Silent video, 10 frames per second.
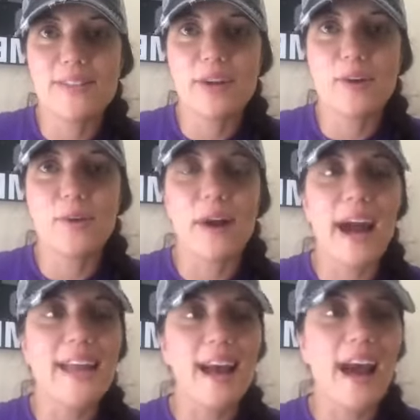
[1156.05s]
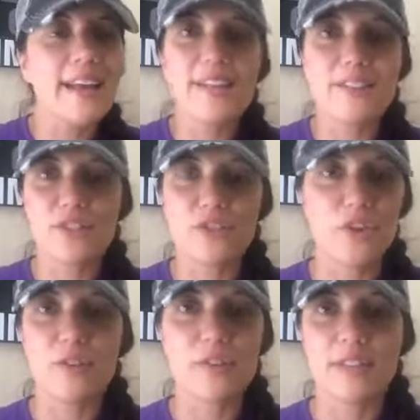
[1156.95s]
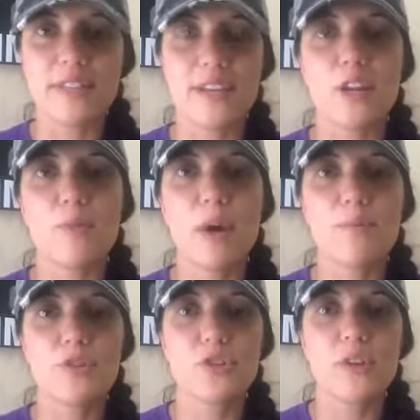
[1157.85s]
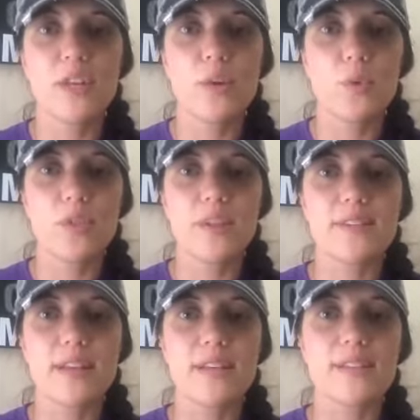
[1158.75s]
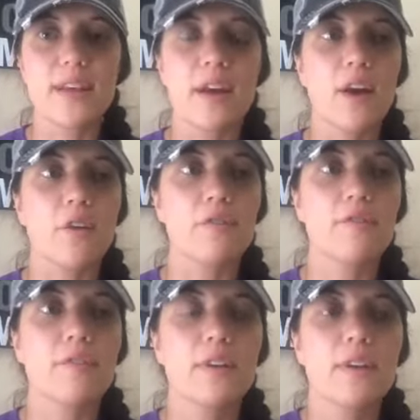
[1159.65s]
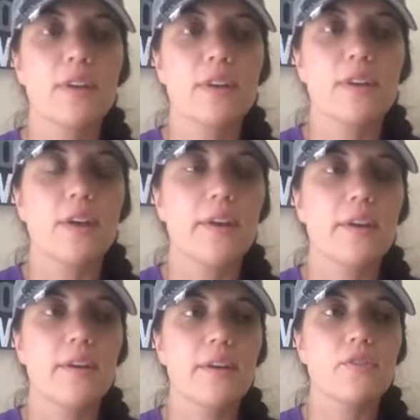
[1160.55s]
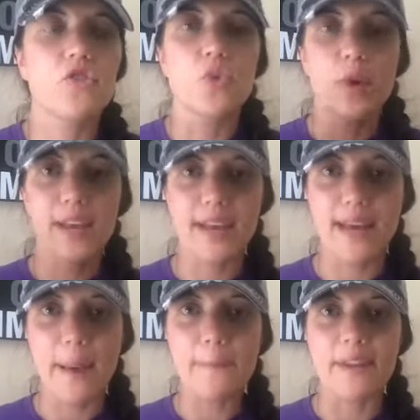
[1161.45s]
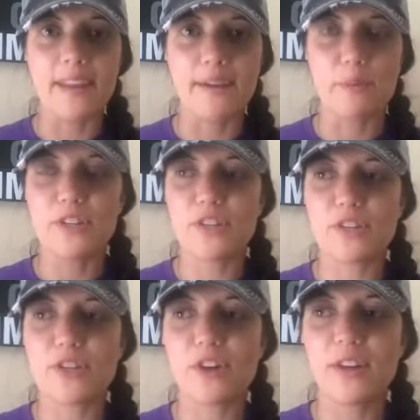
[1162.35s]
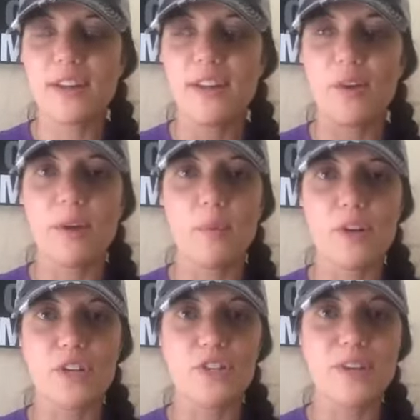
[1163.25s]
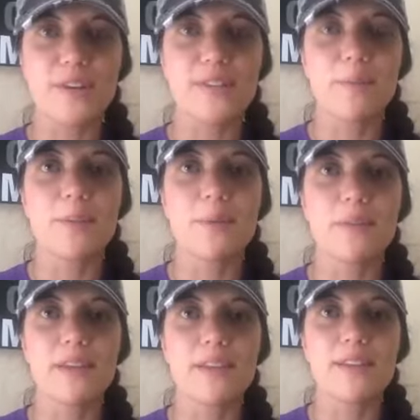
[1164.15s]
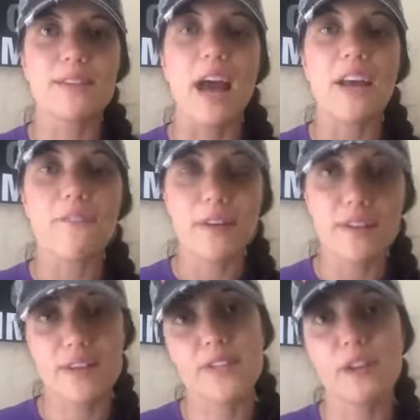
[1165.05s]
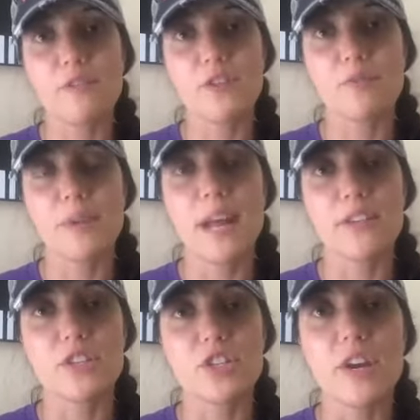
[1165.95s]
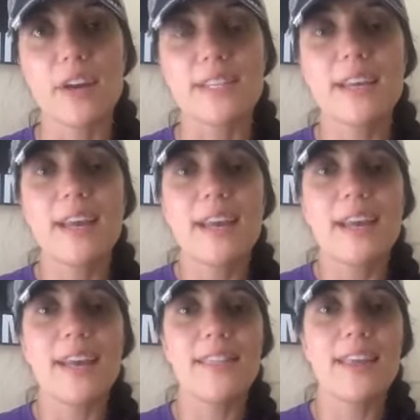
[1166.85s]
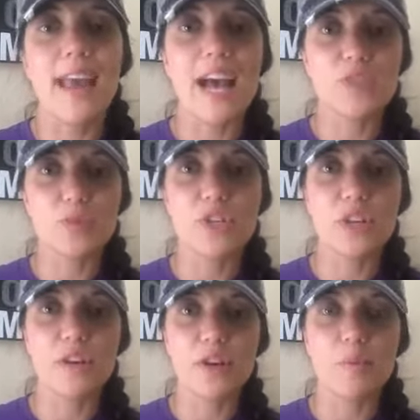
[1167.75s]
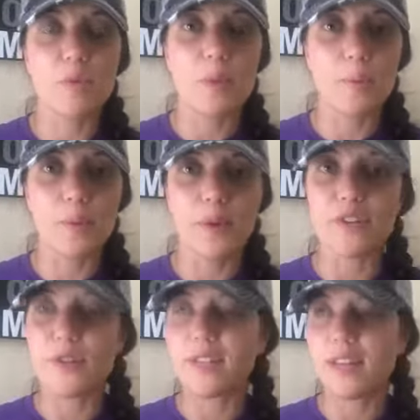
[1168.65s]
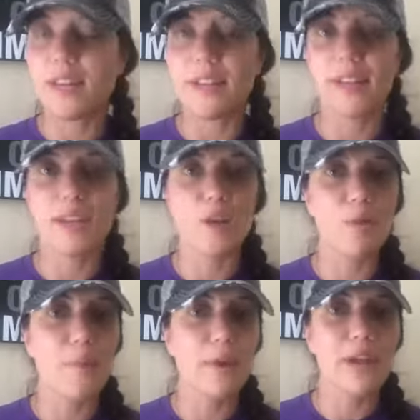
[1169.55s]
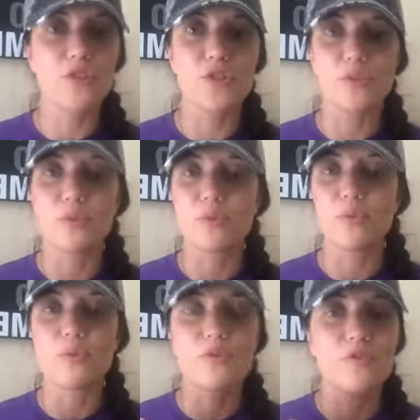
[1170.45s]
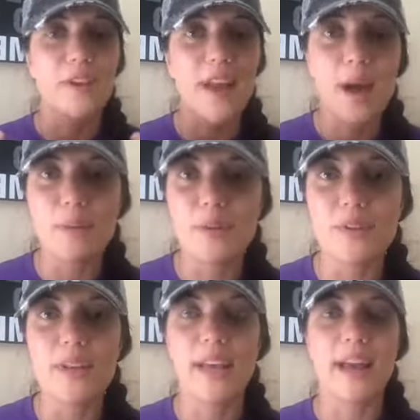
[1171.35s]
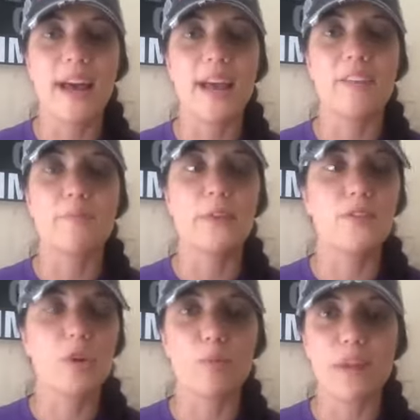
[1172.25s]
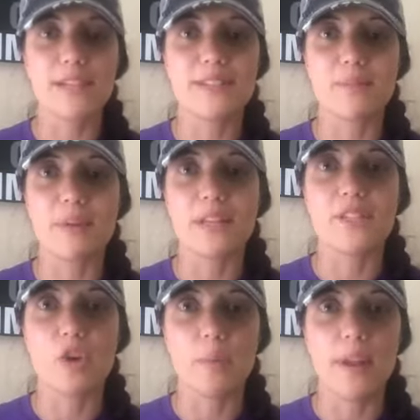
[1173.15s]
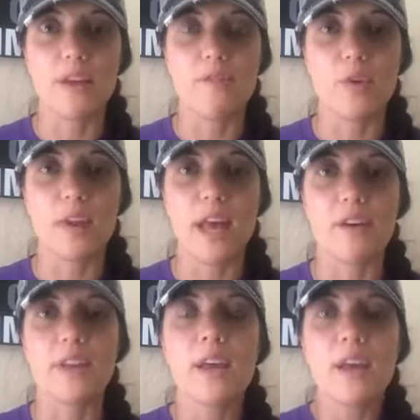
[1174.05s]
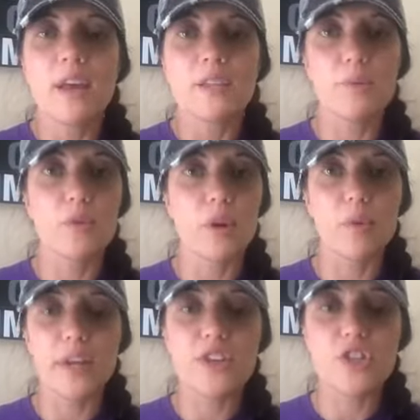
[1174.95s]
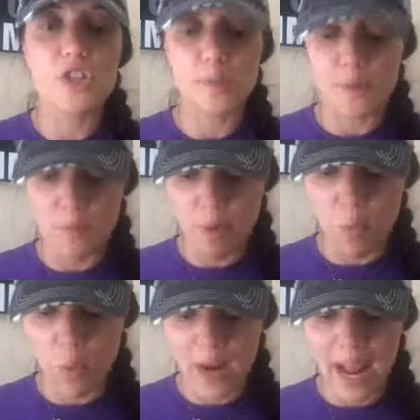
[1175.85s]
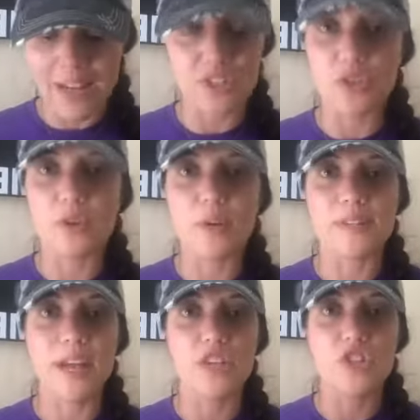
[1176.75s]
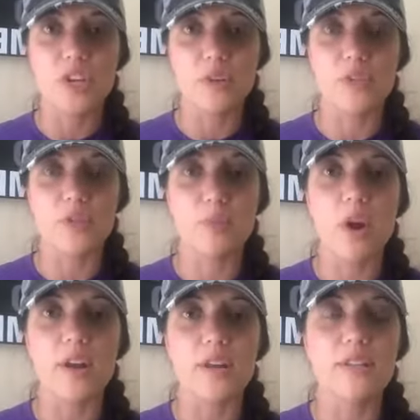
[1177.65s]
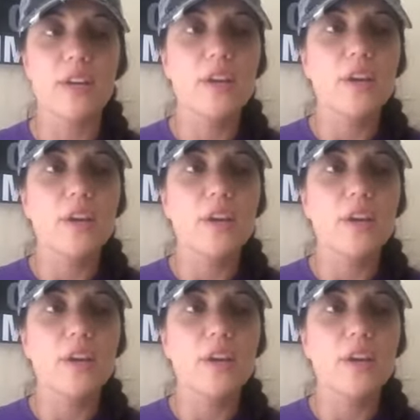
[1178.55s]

So I, I didn't start this Keto Mom journey with a sense of joining a company. We just started it going, we could share something because I feel like it's selfish of me not to share it. And then as we shared it, more people were interested. The Keto Mom page grew phenomenal and I've been so blessed to meet so many of you and have some great relationships. But what I do is I share this product.